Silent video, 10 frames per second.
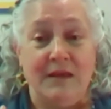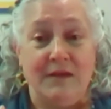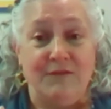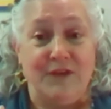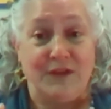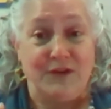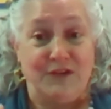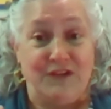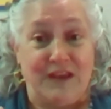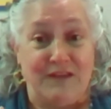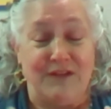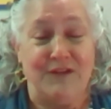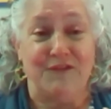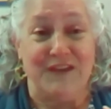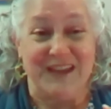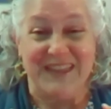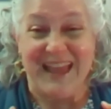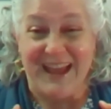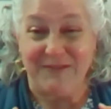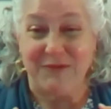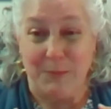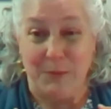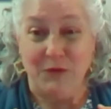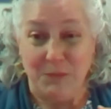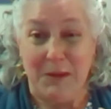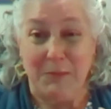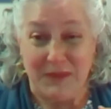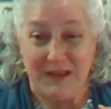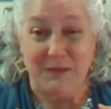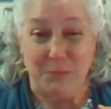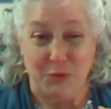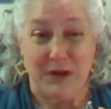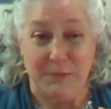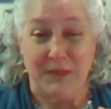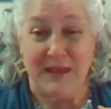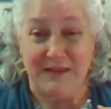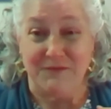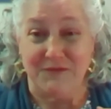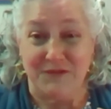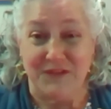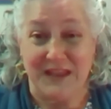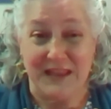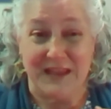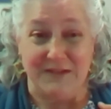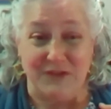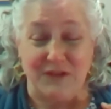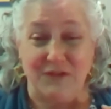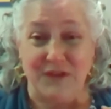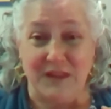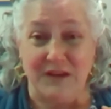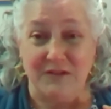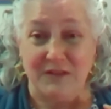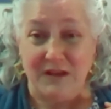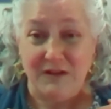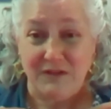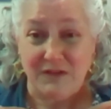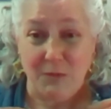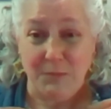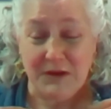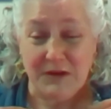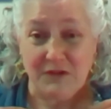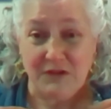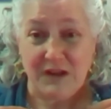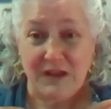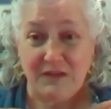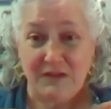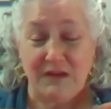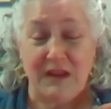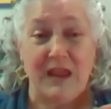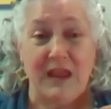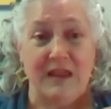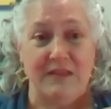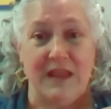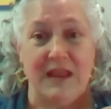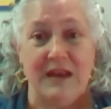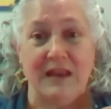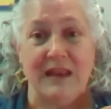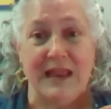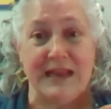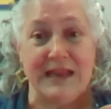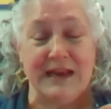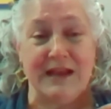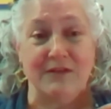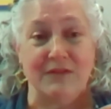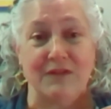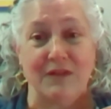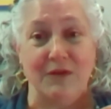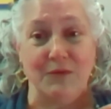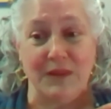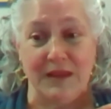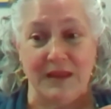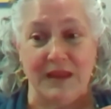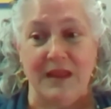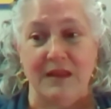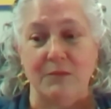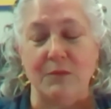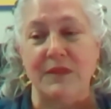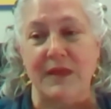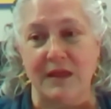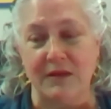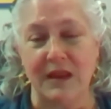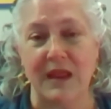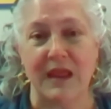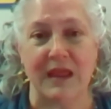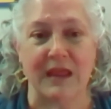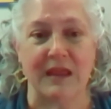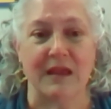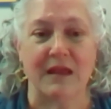Fill your chest, feel that. For most people, that's a pretty pleasant feeling of just filling your lungs, opening your chest, and then letting it out slowly and without you